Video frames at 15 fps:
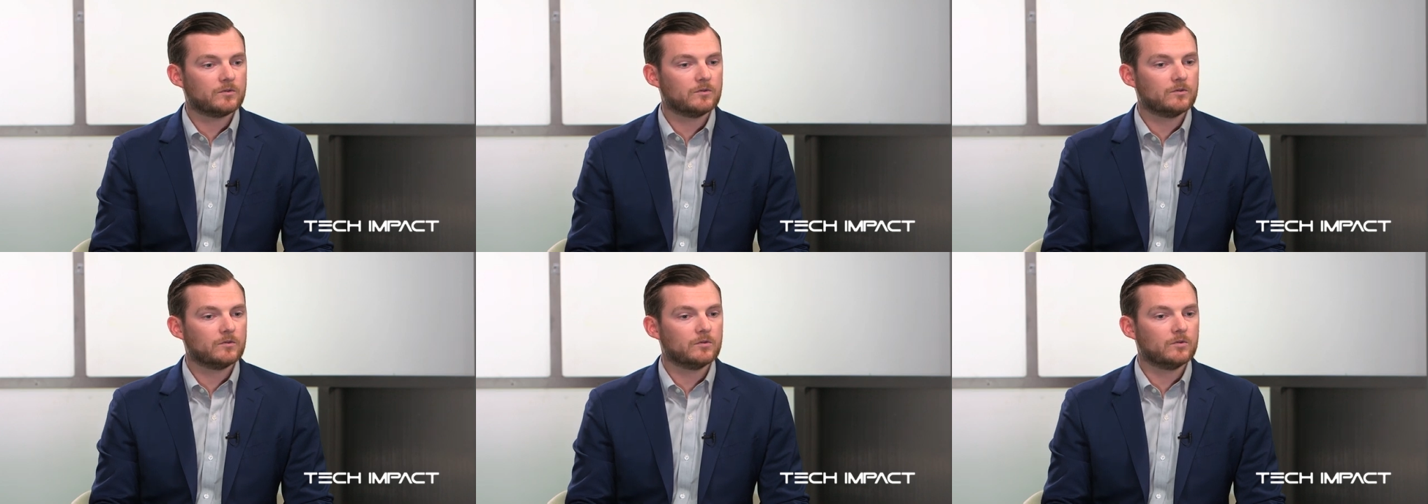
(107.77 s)

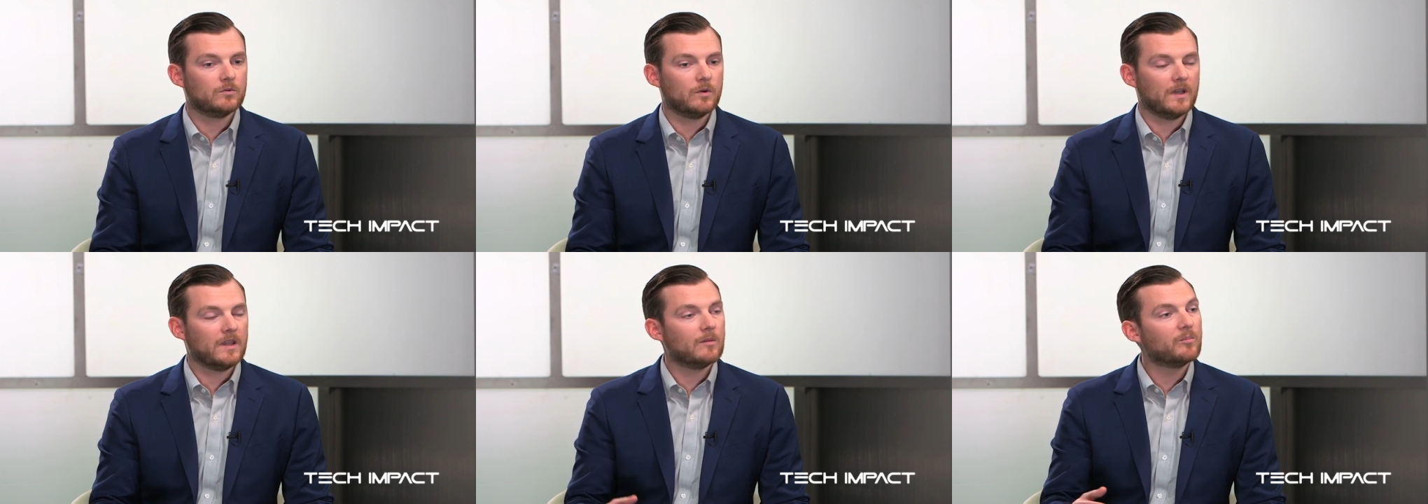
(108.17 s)

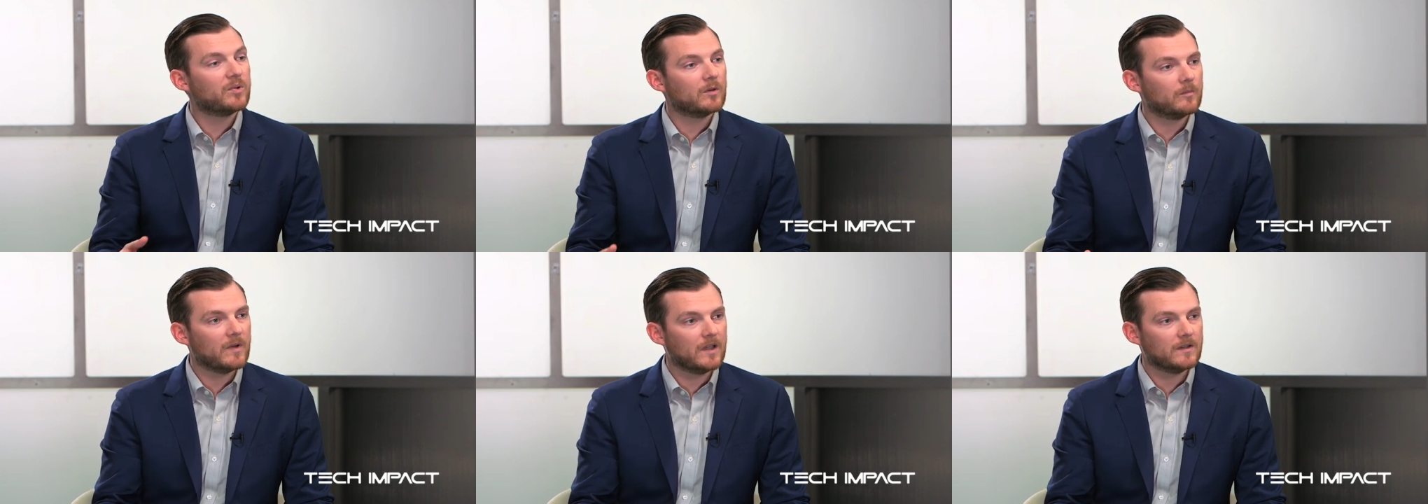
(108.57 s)
to
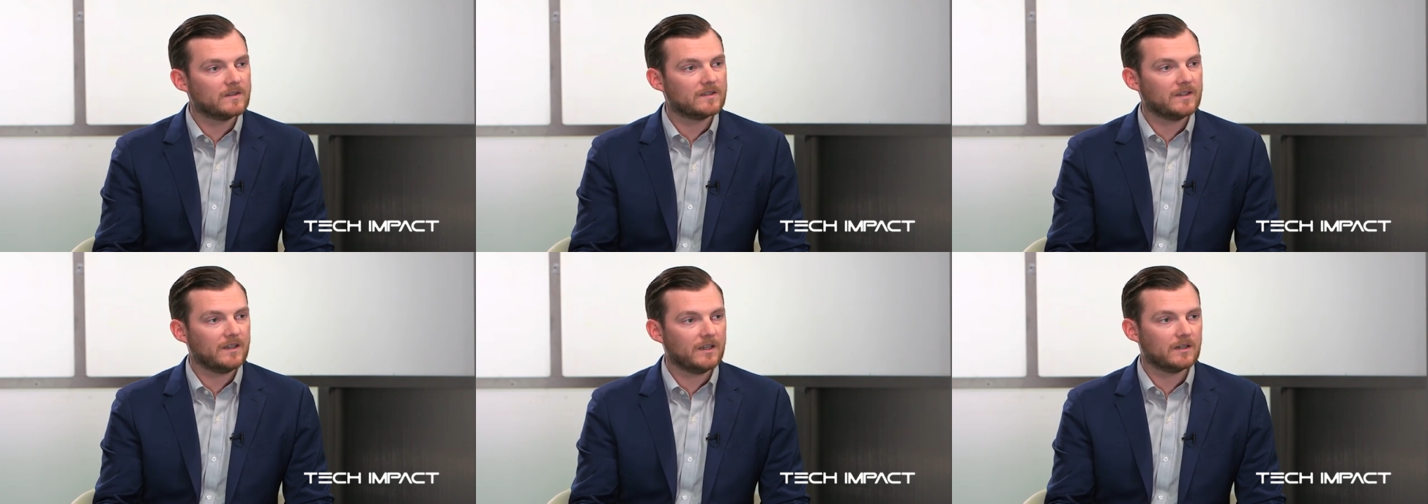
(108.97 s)

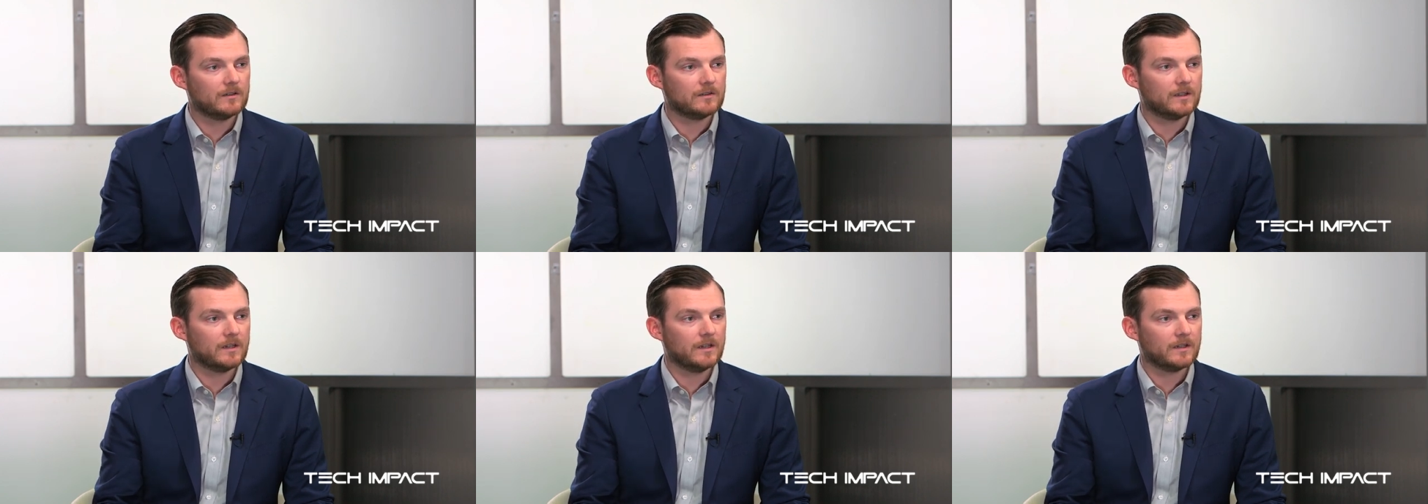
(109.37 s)
implement
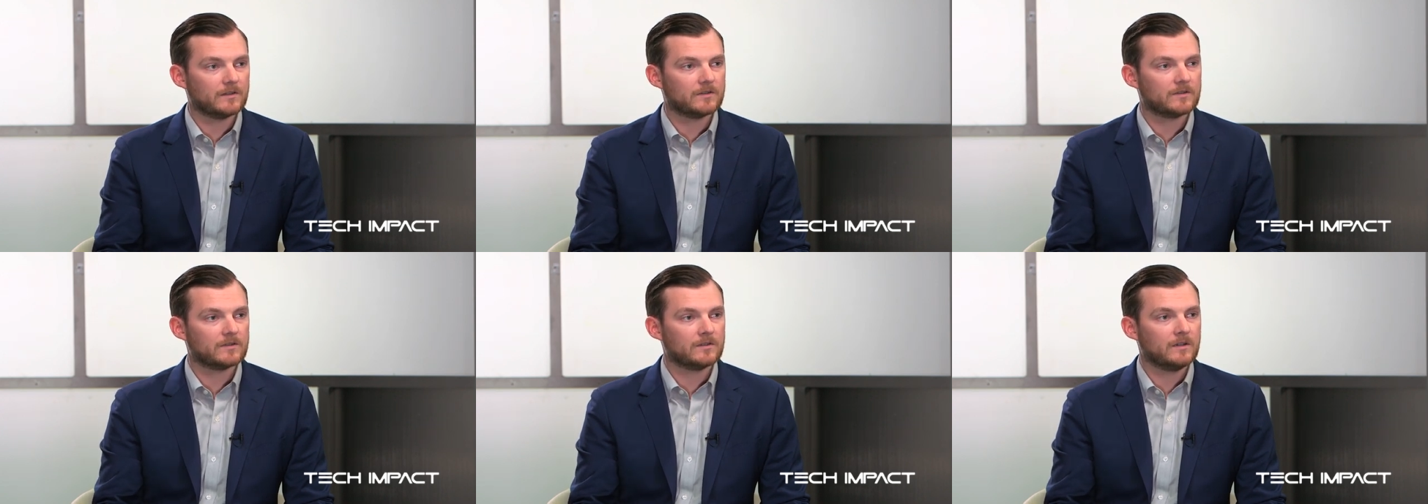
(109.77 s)

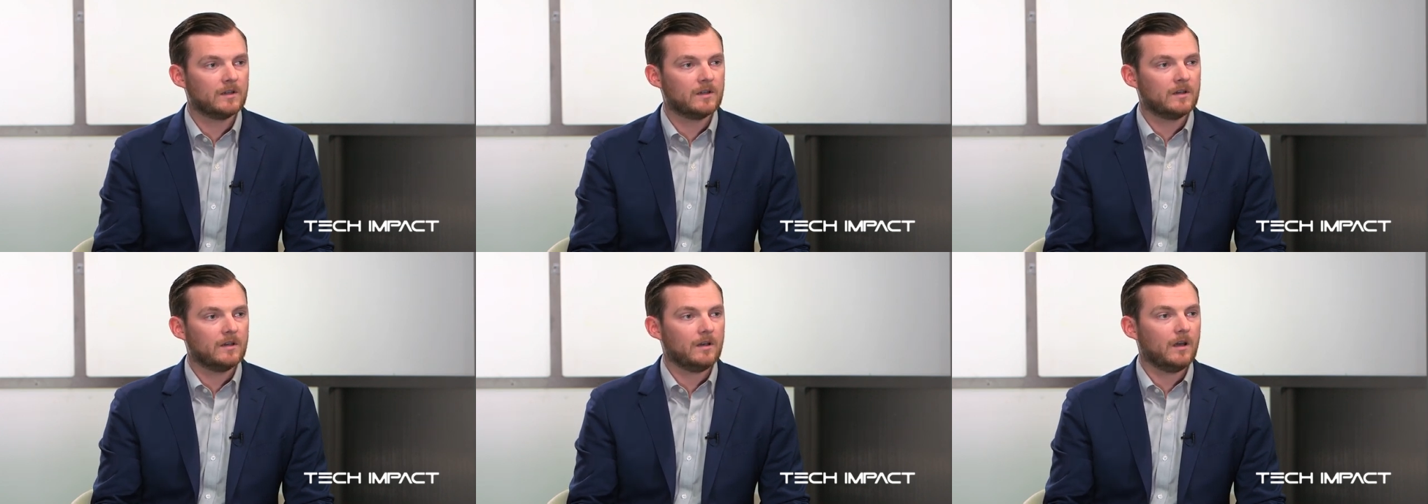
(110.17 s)
analytics
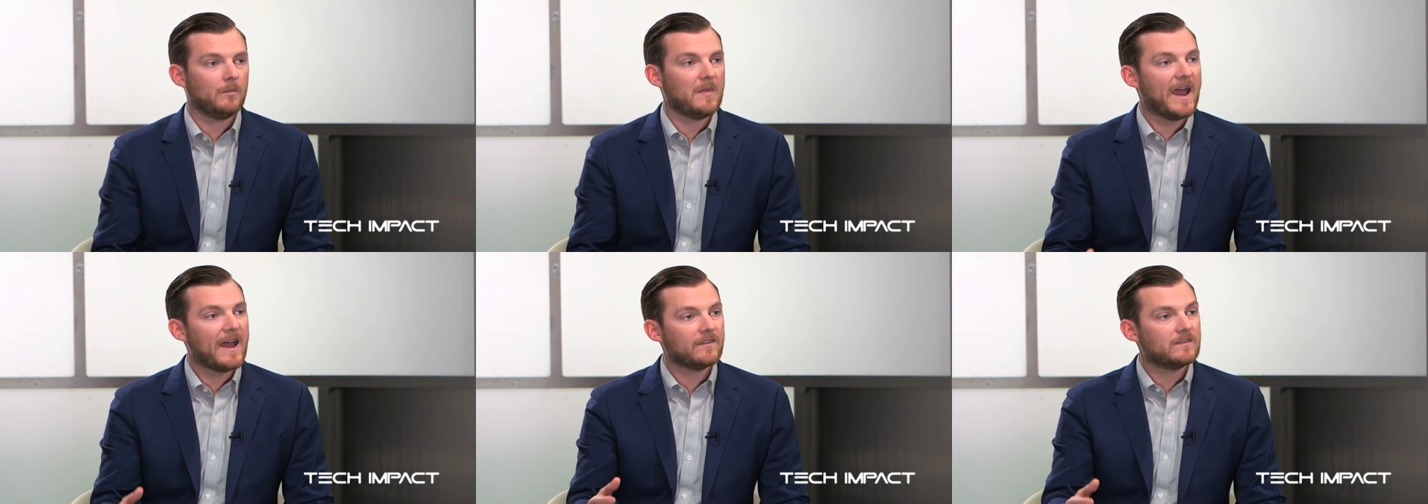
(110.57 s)

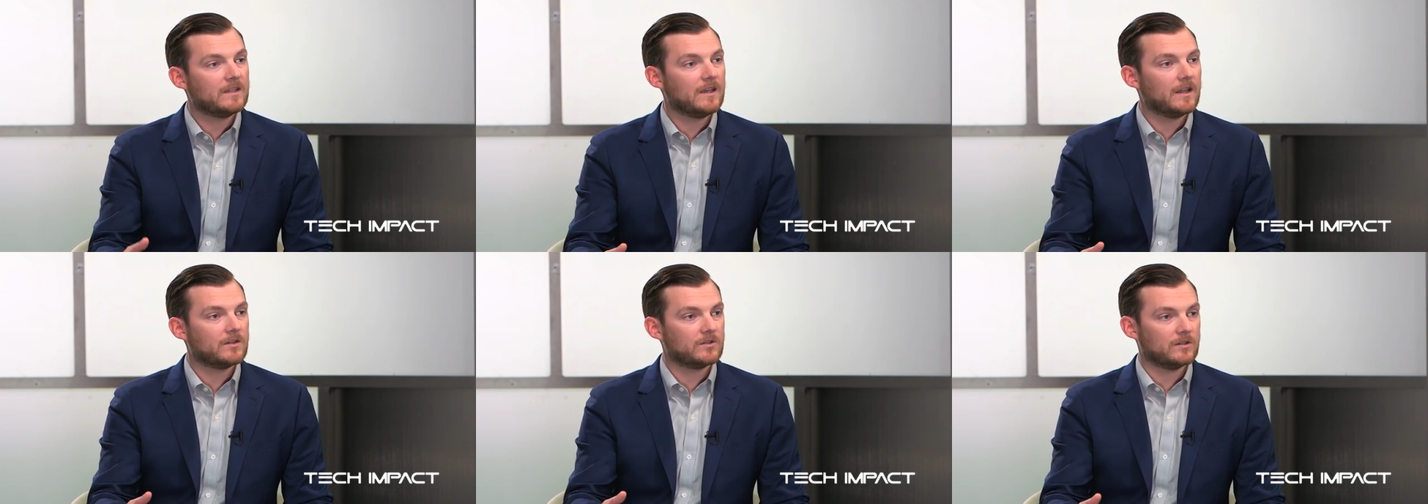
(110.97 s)
um, at
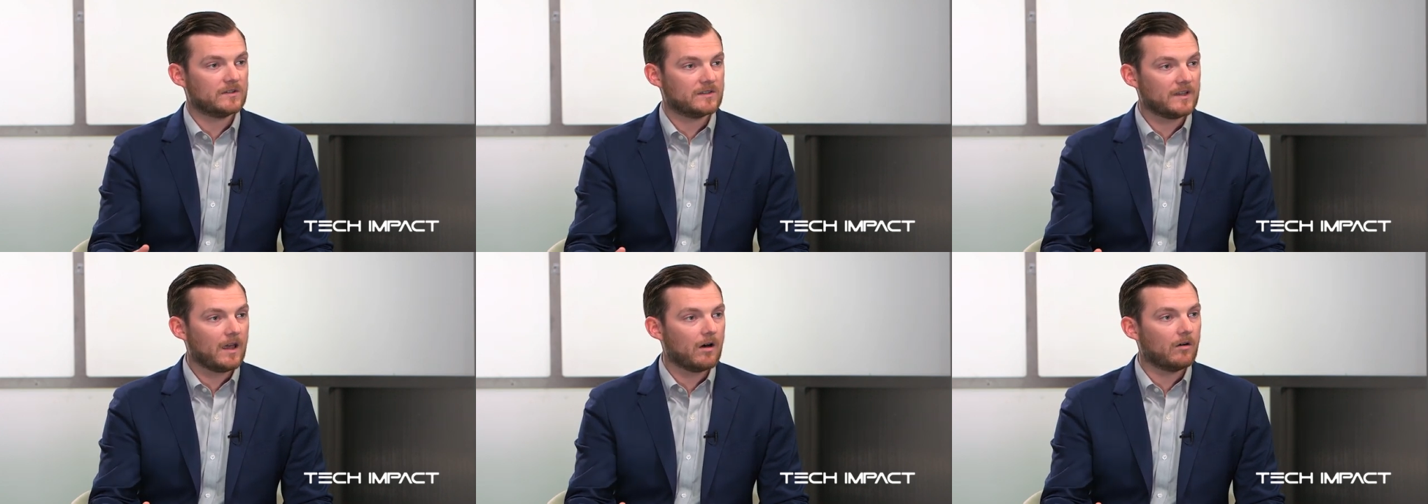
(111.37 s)
the edge
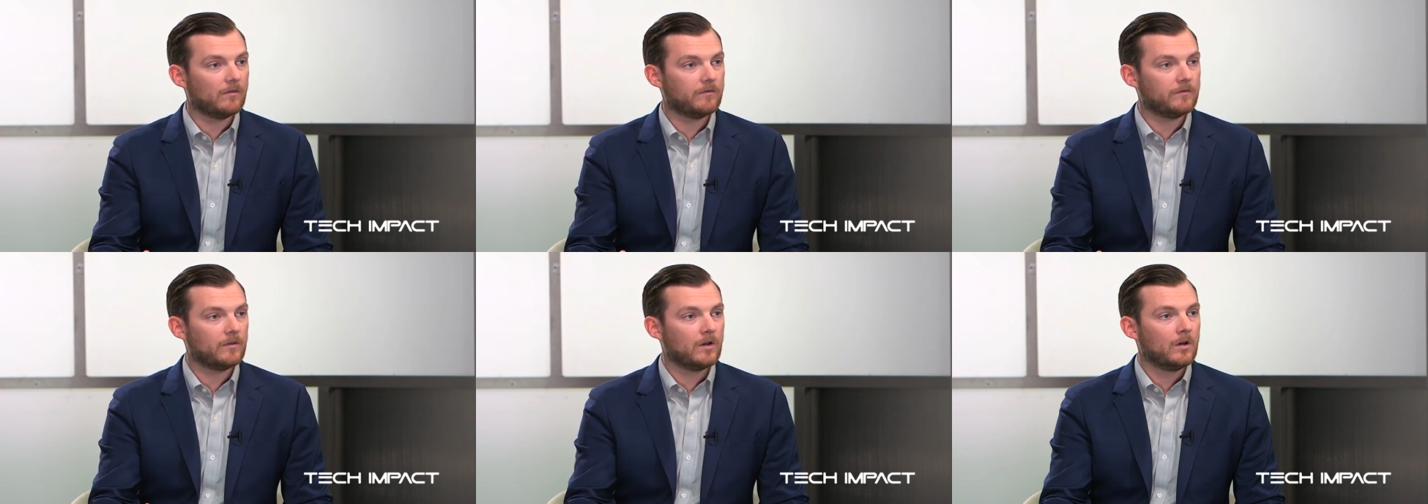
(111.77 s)

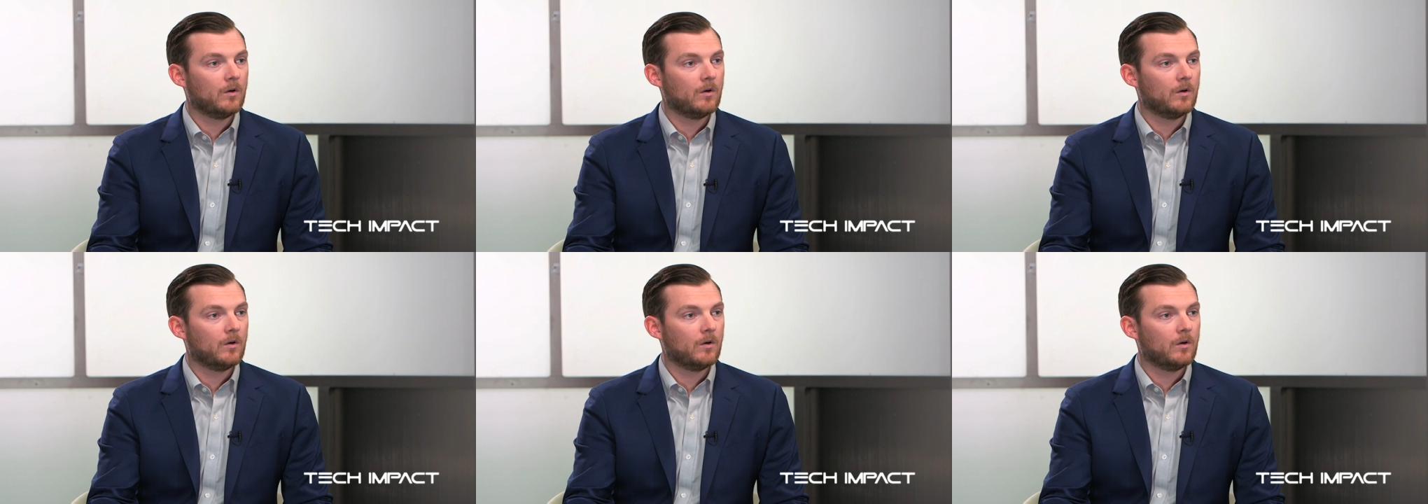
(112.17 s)
itself,